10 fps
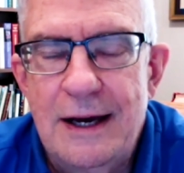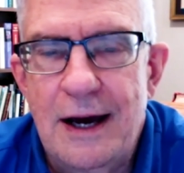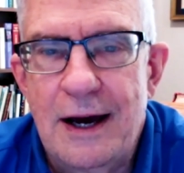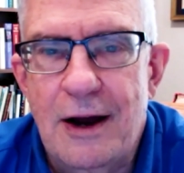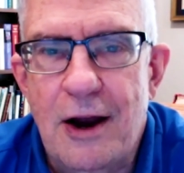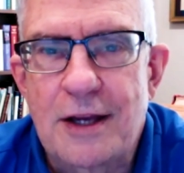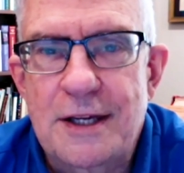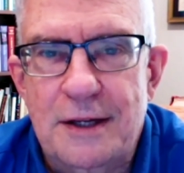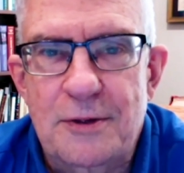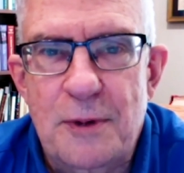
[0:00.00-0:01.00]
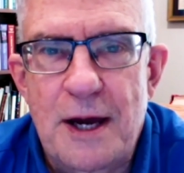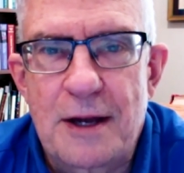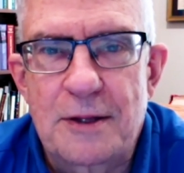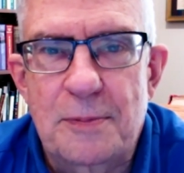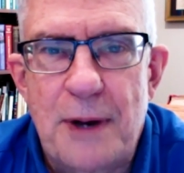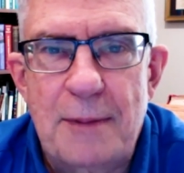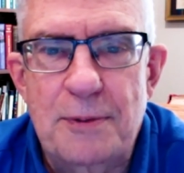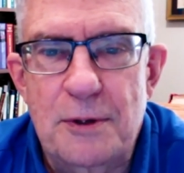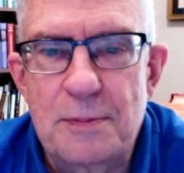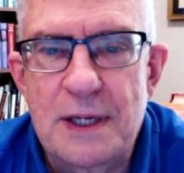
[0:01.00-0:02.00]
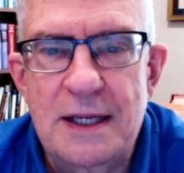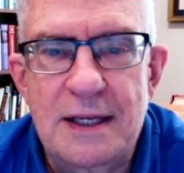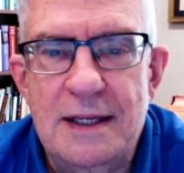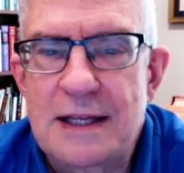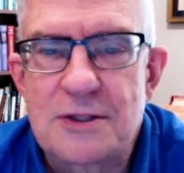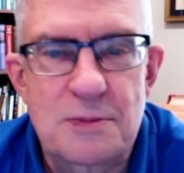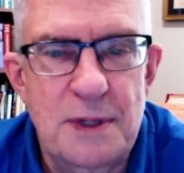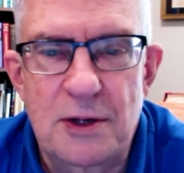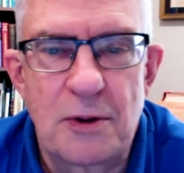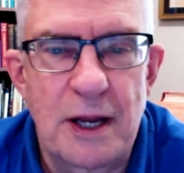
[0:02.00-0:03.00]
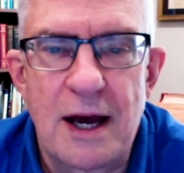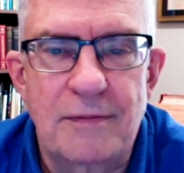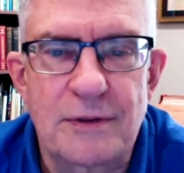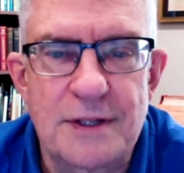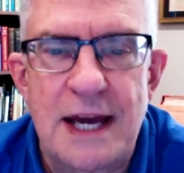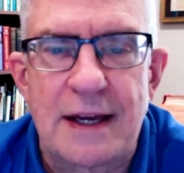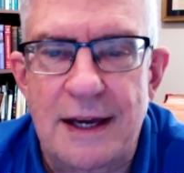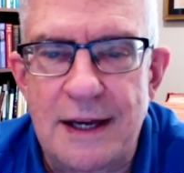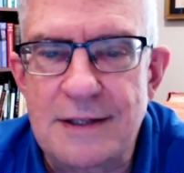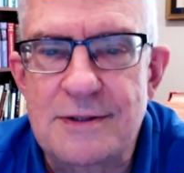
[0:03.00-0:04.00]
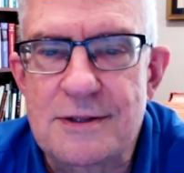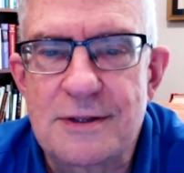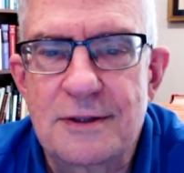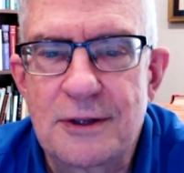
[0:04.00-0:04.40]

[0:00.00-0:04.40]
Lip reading: are kicked around in the popular media, and this has been going on for decades.